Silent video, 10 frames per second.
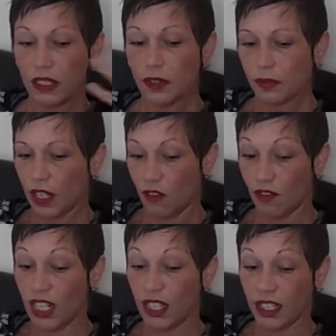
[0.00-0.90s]
And
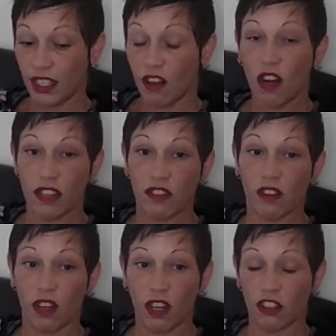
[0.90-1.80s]
really, in
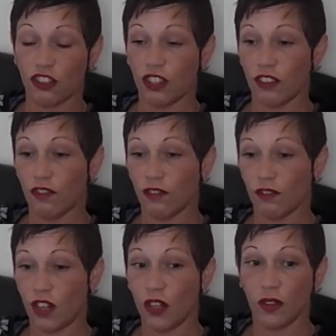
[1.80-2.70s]
hindsight, I should have
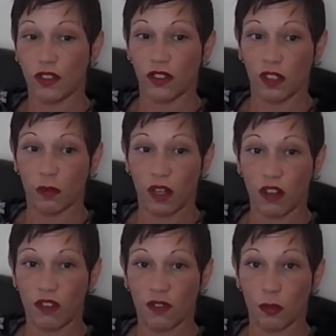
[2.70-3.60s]
wrote to them and asked for a